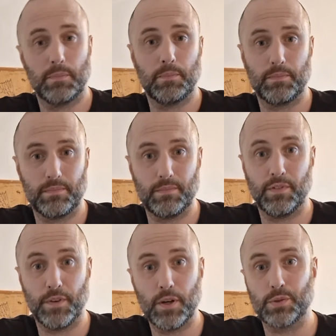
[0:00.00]
the the
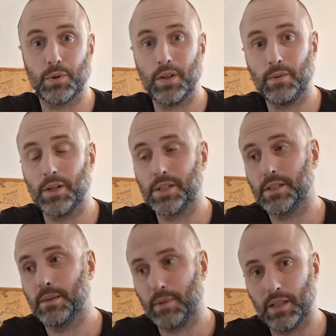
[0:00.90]
first one, the one that's a
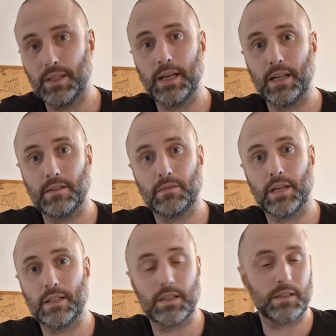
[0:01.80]
stimulant, there,
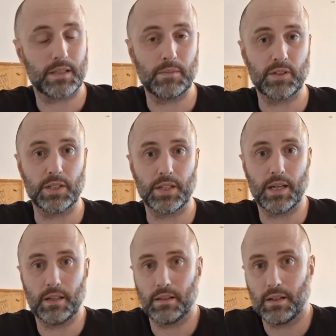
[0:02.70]
is, seems
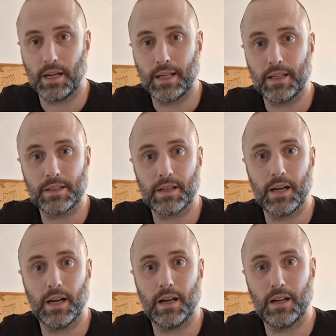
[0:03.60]
legit and it's
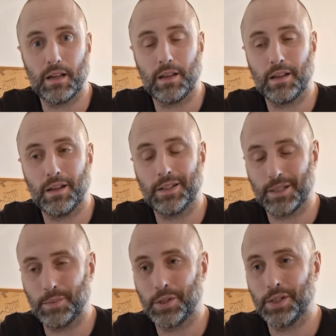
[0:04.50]
uh, it
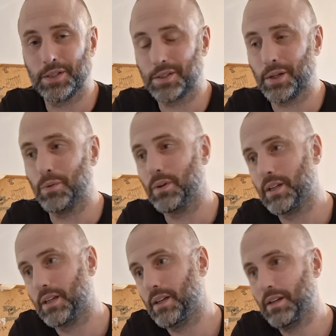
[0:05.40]
seems good. So
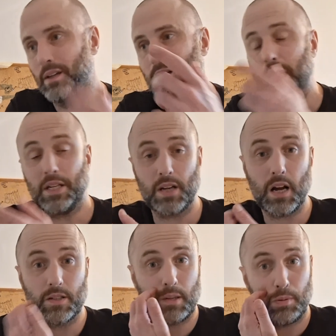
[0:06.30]
yeah,
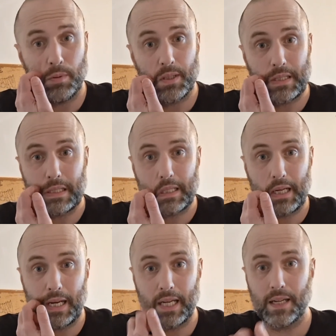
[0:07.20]
charge supplements
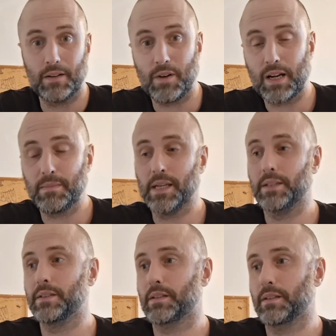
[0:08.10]
I
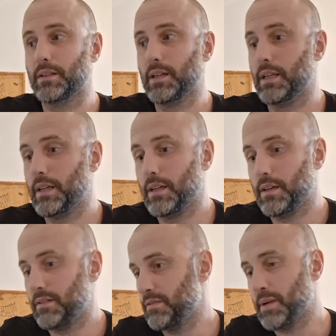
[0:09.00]
recommend
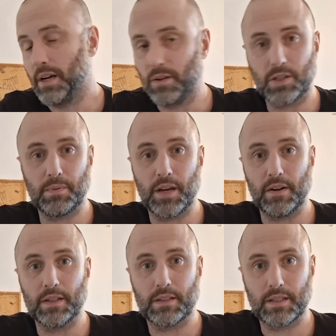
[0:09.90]
from my own
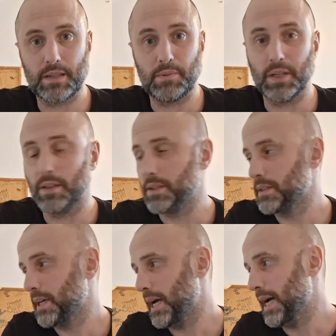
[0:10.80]
experience. They seem pretty
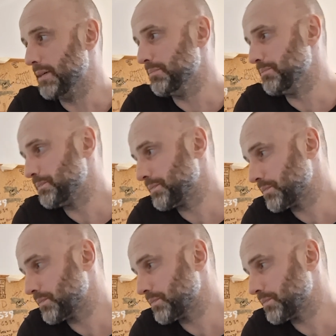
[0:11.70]
good. Um,